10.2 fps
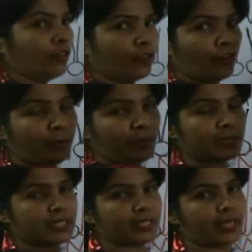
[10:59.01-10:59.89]
from
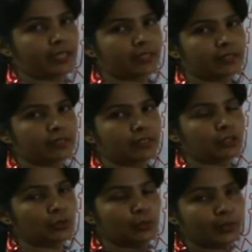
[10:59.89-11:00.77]
outside
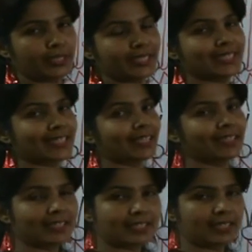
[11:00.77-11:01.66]
to inside
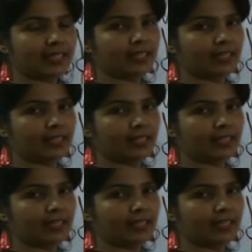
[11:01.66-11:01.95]
the cell.